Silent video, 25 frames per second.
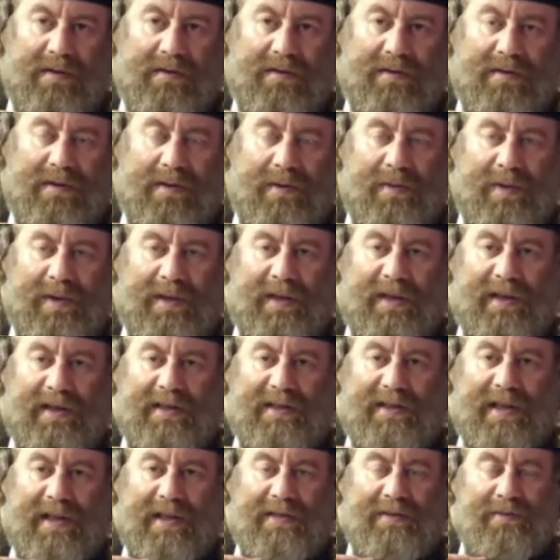So when he
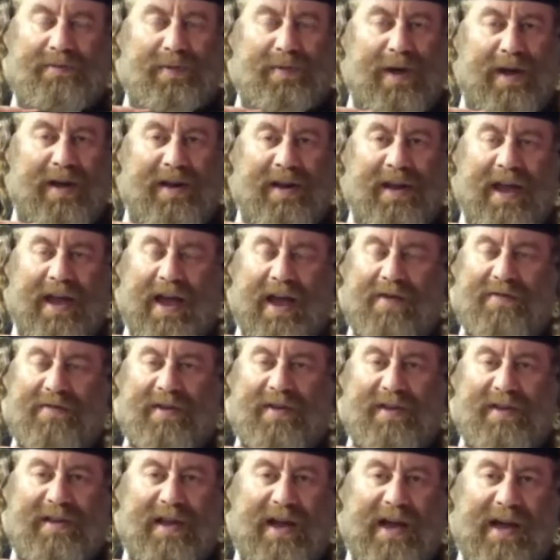says
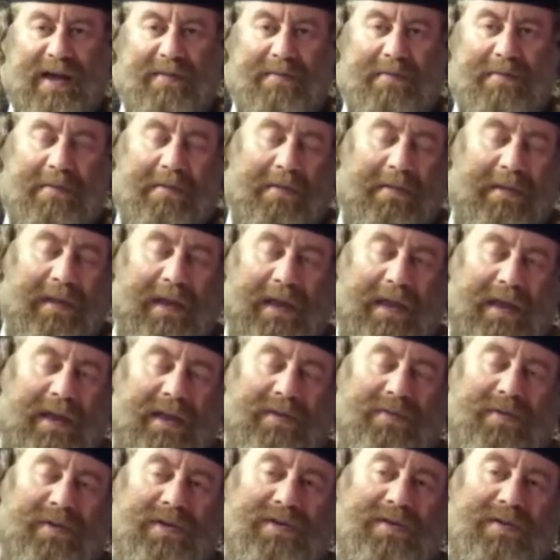every time, like
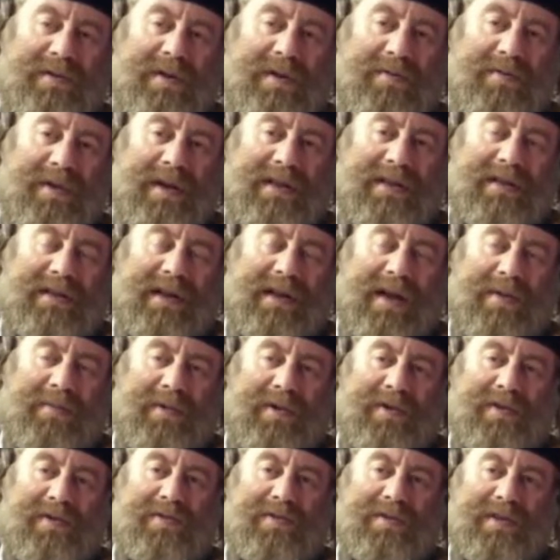it was only one time
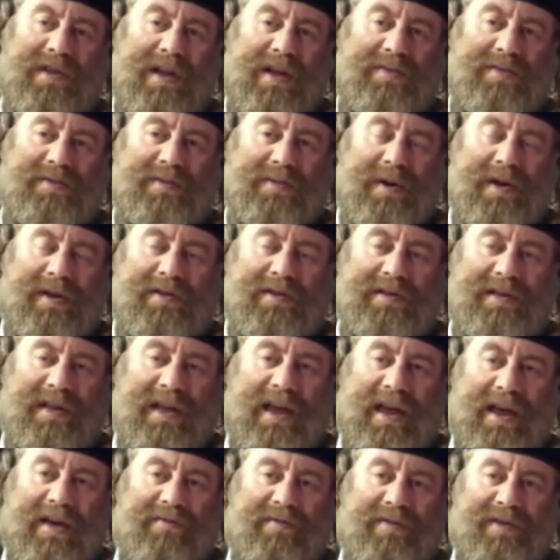or two times, why do you
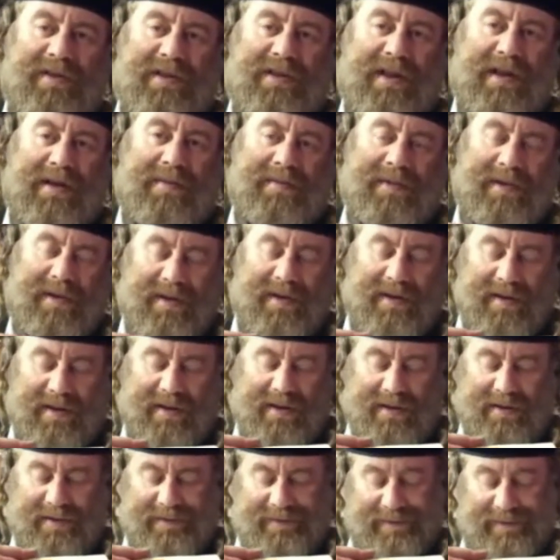say every time,
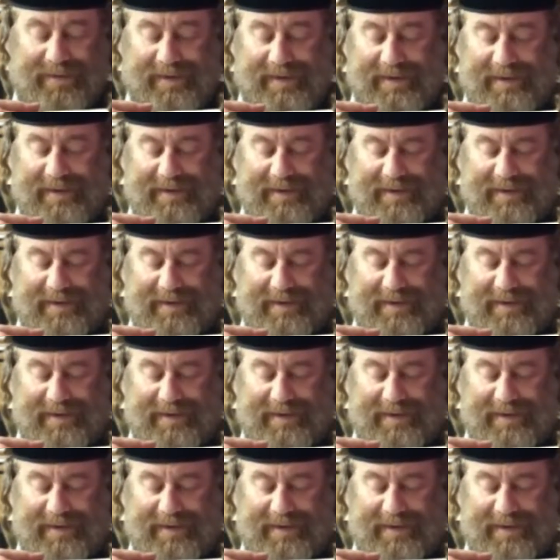right?